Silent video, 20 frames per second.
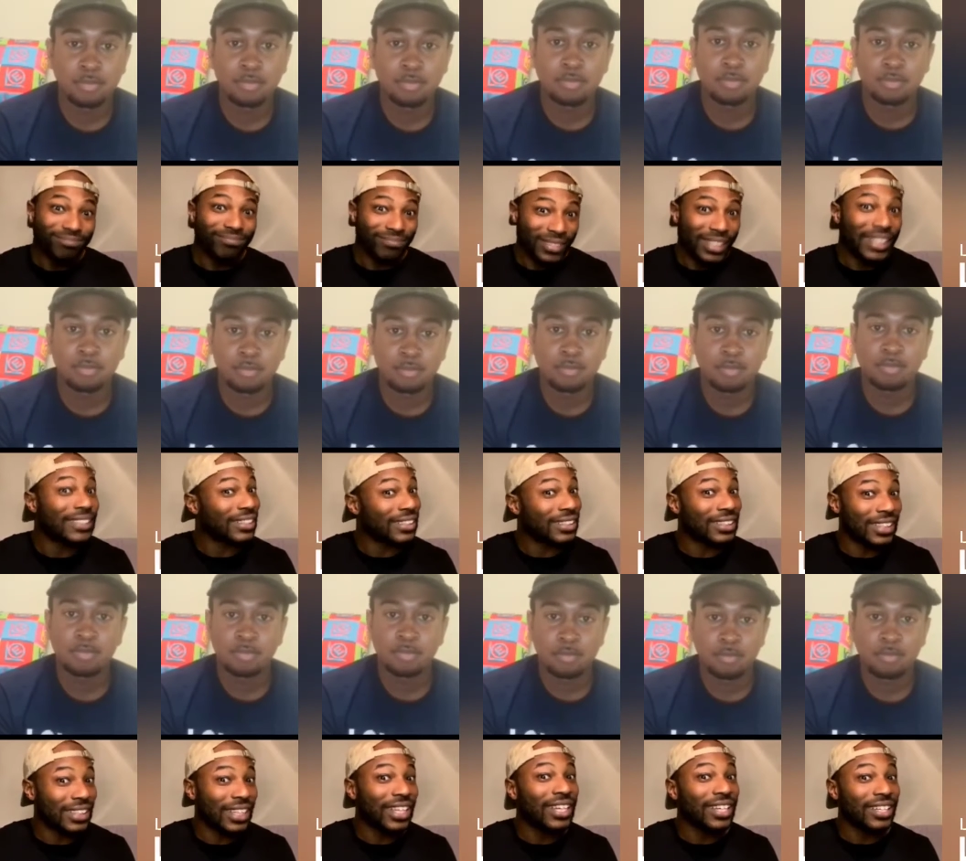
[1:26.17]
Speaker 1: this is
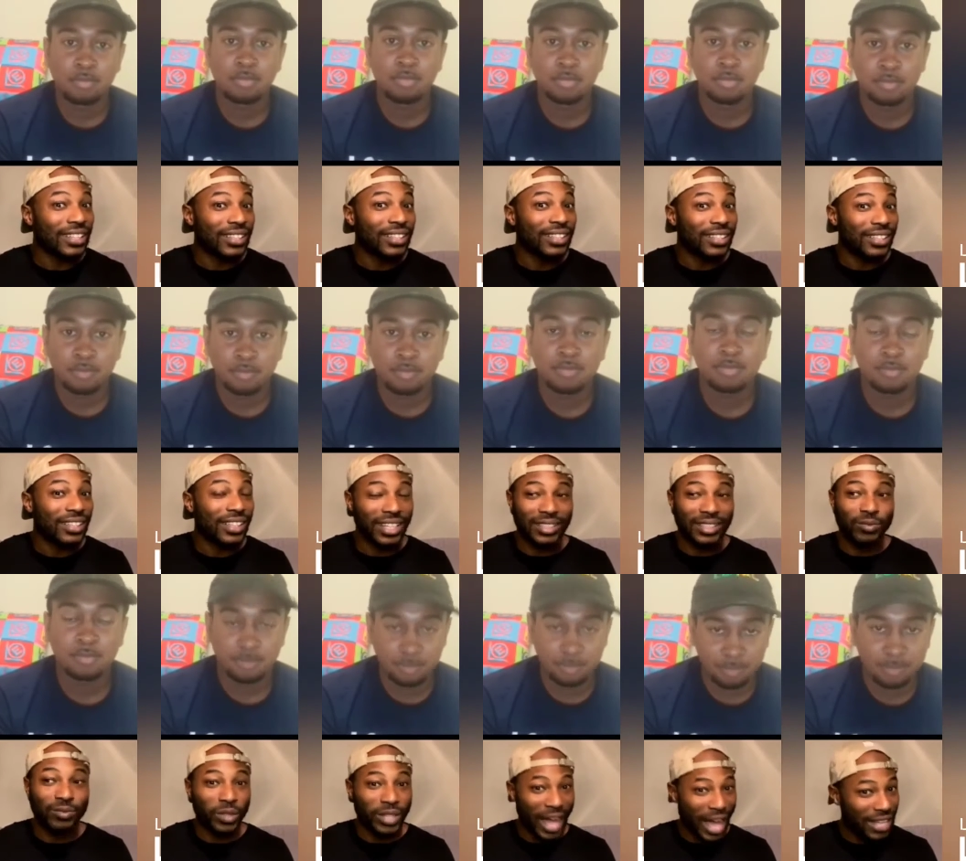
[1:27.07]
the end because
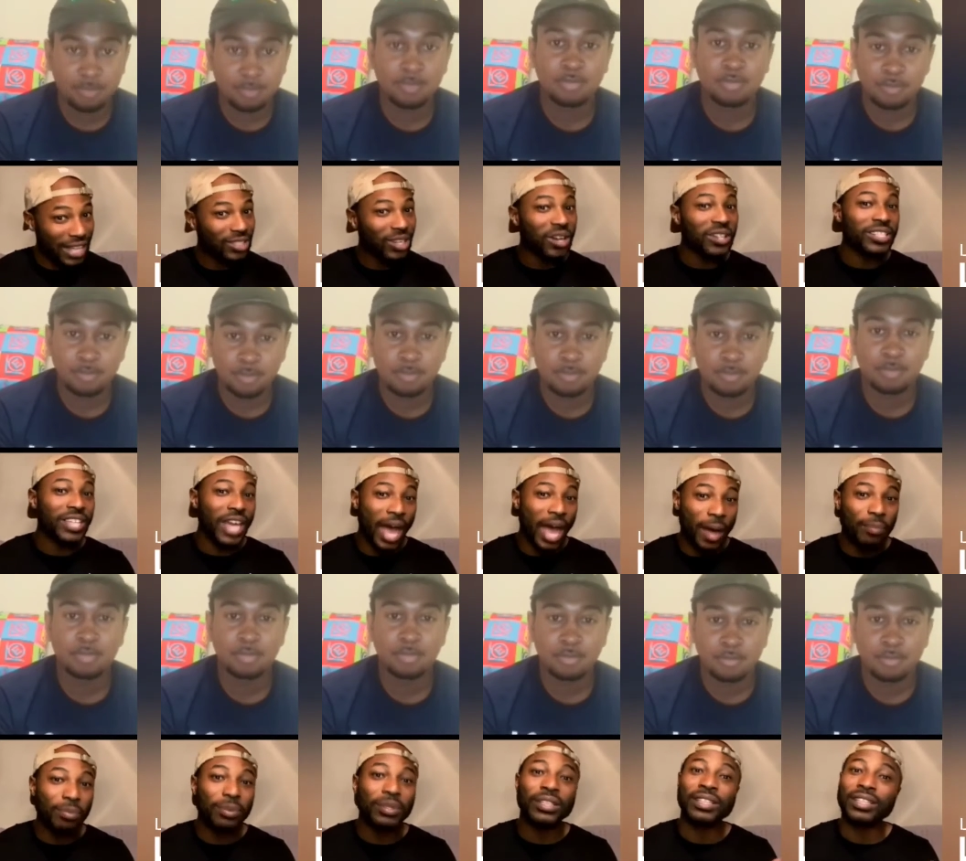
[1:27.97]
when that mm-hmm. starts
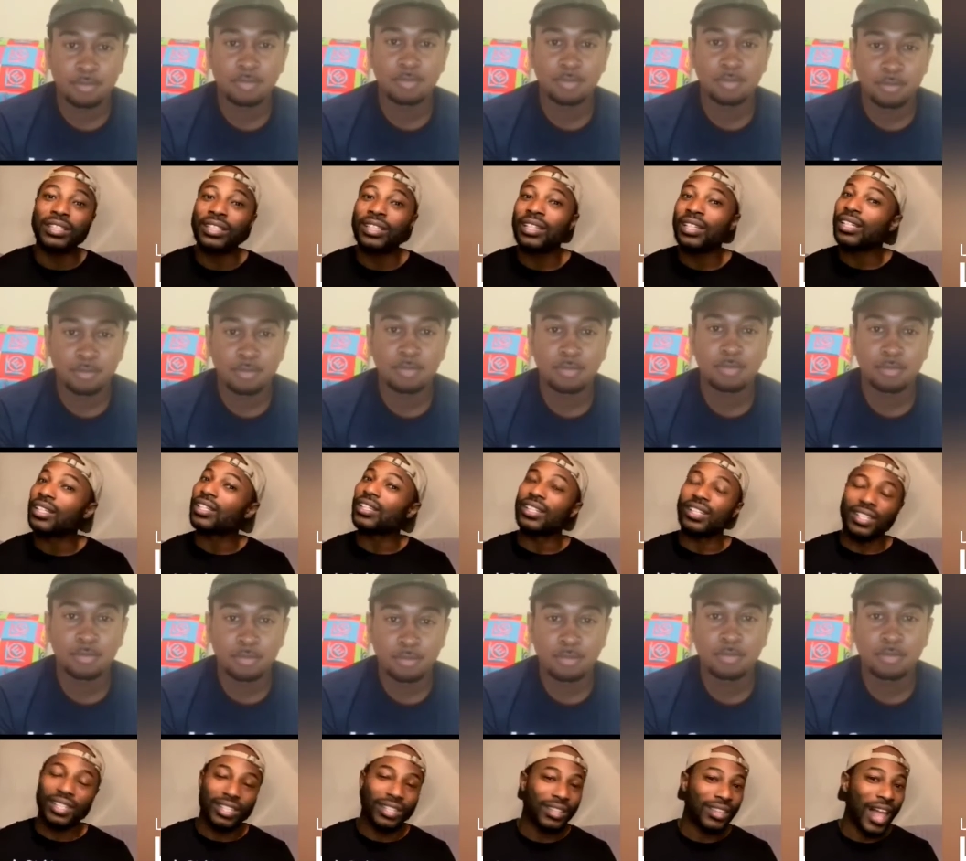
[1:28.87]
happening
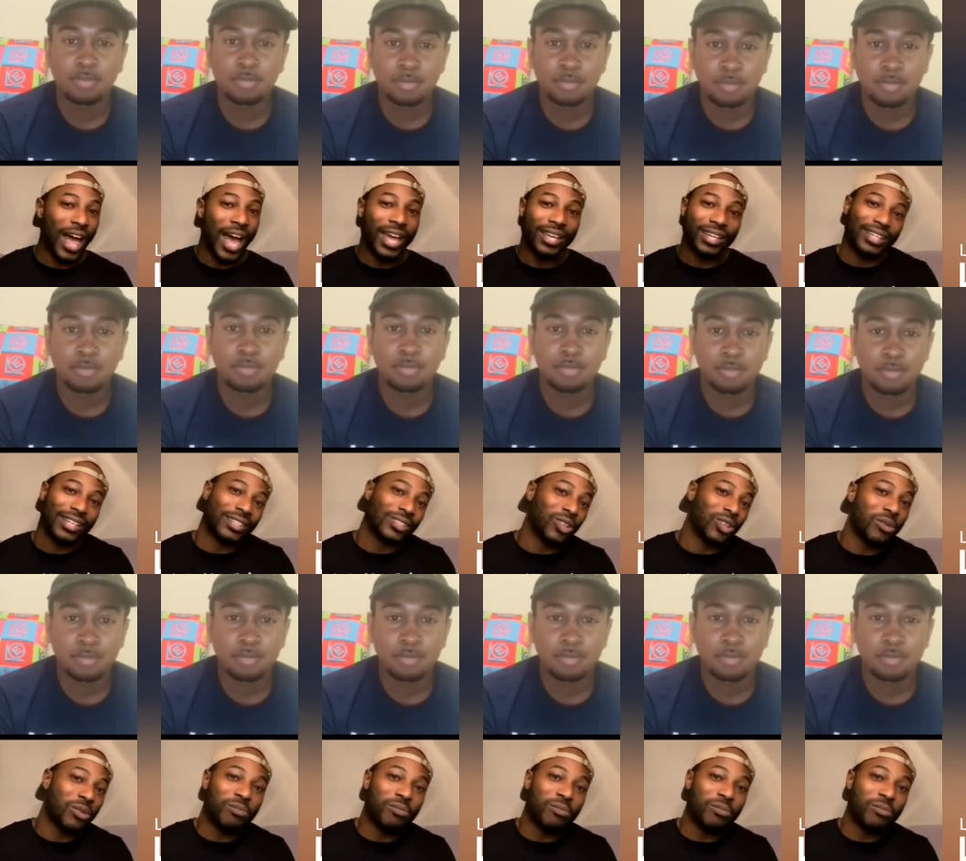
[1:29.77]
like it's on